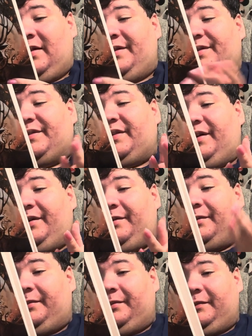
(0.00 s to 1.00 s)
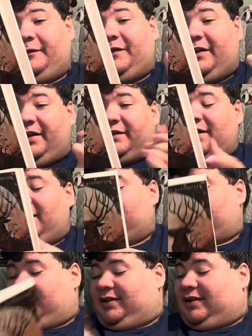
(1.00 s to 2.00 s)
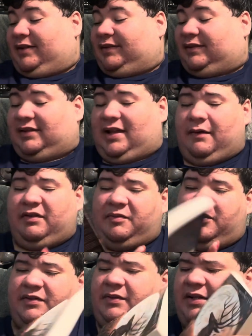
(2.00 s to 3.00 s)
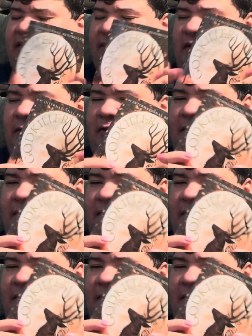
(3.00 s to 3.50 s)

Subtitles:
So, very excited to read this. I was supposed to read this in February,